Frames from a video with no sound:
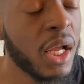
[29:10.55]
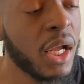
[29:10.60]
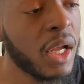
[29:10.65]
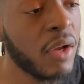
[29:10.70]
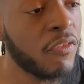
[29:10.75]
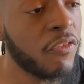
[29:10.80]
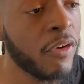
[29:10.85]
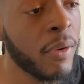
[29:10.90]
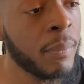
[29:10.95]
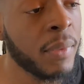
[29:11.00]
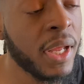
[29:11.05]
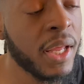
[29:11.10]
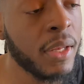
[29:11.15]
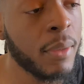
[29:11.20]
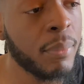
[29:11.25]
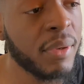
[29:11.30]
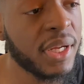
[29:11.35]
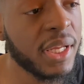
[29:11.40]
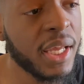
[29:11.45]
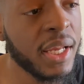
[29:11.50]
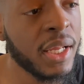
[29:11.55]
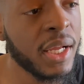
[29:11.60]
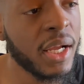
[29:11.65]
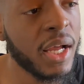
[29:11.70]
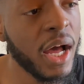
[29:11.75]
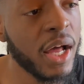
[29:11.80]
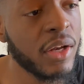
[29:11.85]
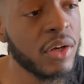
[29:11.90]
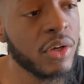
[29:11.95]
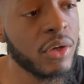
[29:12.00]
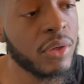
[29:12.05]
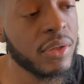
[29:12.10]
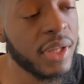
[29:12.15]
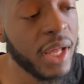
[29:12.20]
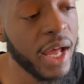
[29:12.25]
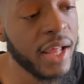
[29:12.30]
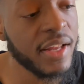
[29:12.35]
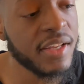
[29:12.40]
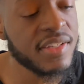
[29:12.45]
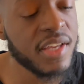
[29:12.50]
from in the beginning,
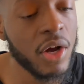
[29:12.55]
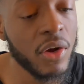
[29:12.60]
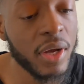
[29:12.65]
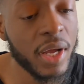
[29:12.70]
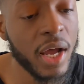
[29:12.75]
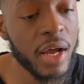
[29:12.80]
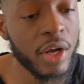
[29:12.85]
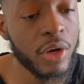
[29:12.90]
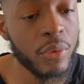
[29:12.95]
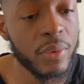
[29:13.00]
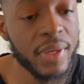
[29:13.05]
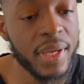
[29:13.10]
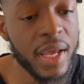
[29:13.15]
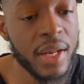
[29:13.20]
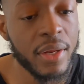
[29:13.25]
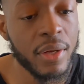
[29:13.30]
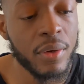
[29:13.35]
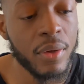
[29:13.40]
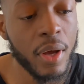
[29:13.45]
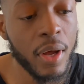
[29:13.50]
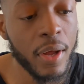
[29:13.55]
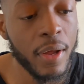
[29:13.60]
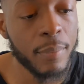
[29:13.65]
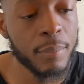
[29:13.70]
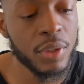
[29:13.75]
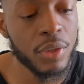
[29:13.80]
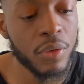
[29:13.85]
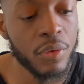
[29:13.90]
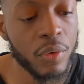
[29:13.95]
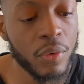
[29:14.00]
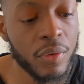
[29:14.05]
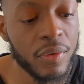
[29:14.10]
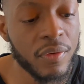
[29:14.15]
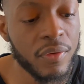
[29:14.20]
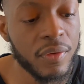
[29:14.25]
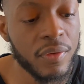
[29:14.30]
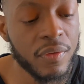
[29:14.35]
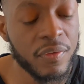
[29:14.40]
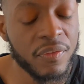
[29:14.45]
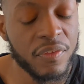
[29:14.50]
that's how God created,
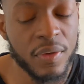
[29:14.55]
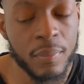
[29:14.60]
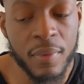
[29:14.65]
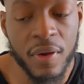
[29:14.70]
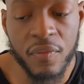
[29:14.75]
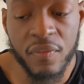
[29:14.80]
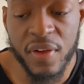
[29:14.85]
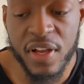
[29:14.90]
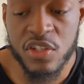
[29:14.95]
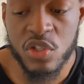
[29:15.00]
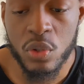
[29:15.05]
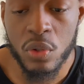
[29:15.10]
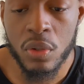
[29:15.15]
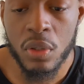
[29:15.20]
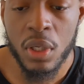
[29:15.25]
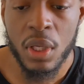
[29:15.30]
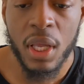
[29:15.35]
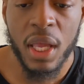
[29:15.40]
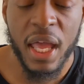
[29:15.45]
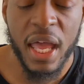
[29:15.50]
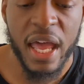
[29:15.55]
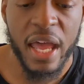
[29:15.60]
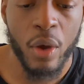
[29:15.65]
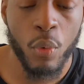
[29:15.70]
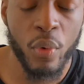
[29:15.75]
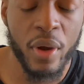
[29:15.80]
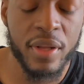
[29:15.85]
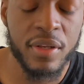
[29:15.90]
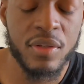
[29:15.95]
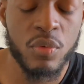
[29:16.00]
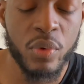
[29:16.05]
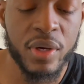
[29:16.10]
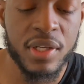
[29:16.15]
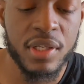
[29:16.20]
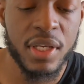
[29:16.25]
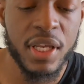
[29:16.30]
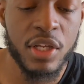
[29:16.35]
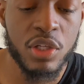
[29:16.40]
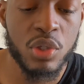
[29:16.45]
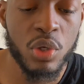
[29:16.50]
the female vessel. And
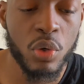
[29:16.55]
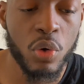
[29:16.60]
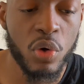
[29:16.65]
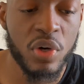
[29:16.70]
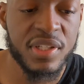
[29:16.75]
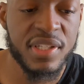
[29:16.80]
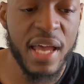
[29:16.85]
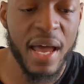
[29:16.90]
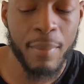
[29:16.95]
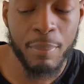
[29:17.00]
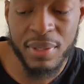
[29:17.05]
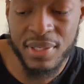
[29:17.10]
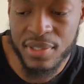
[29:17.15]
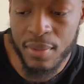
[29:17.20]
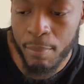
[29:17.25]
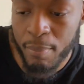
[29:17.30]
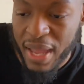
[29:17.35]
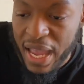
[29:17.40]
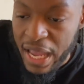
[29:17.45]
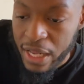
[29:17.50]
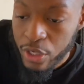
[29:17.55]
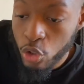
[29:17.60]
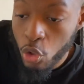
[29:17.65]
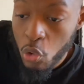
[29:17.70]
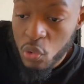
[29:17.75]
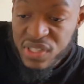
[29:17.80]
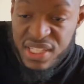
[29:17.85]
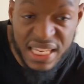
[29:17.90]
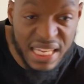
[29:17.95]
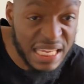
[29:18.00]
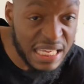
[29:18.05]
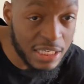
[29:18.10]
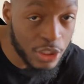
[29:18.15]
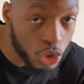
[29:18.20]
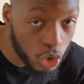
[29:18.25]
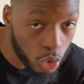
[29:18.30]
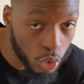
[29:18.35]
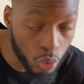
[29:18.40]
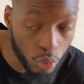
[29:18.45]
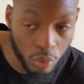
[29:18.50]
when intercourse happens, a man goes
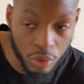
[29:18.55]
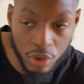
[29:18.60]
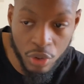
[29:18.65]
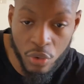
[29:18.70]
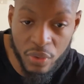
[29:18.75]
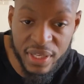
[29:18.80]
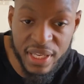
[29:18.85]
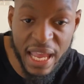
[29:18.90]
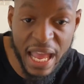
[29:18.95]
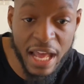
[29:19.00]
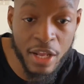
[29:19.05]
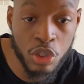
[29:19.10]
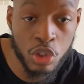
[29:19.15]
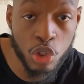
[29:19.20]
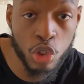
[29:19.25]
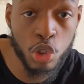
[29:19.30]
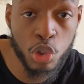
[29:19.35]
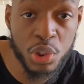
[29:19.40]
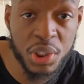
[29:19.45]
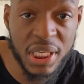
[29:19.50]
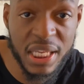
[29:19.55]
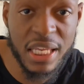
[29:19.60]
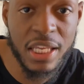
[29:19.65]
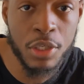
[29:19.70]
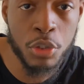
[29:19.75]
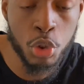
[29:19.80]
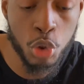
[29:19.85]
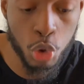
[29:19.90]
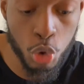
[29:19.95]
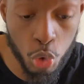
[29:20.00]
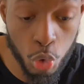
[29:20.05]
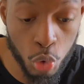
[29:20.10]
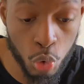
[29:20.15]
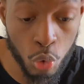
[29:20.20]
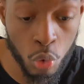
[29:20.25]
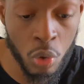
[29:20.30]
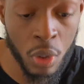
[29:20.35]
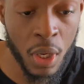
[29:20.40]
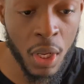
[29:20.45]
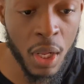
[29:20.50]
into, he enters into,